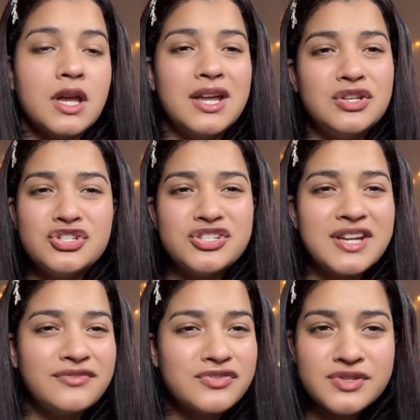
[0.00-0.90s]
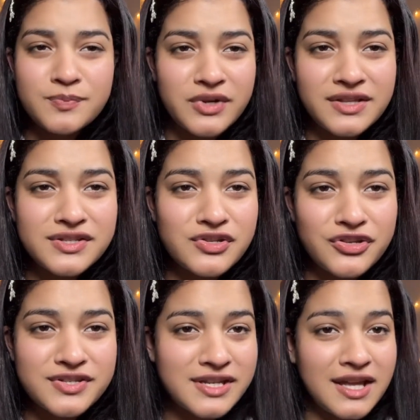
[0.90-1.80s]
and you just have to spray this on
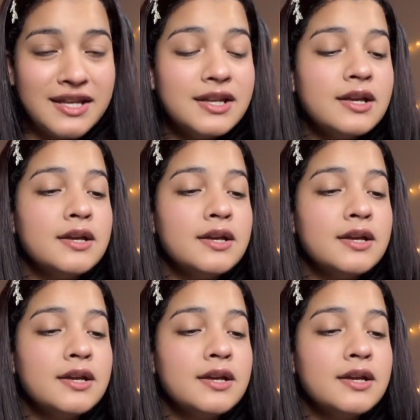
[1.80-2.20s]
your skin.